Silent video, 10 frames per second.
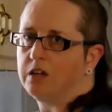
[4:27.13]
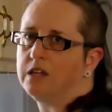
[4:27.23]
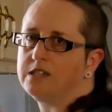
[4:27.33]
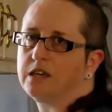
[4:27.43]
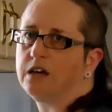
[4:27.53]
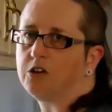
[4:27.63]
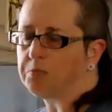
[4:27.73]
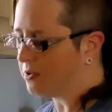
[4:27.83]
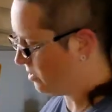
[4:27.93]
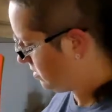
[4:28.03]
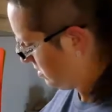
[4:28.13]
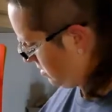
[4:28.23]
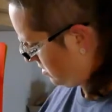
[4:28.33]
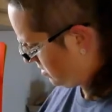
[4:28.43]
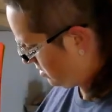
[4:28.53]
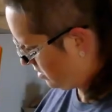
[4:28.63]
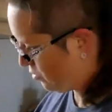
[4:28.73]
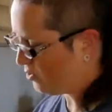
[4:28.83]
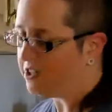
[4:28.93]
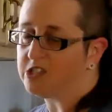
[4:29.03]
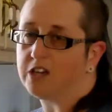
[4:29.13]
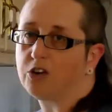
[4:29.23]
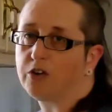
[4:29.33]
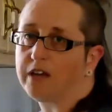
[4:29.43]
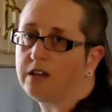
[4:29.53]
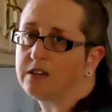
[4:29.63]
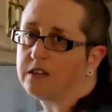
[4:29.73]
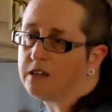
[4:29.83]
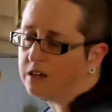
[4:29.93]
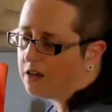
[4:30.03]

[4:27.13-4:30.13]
to help regenerate the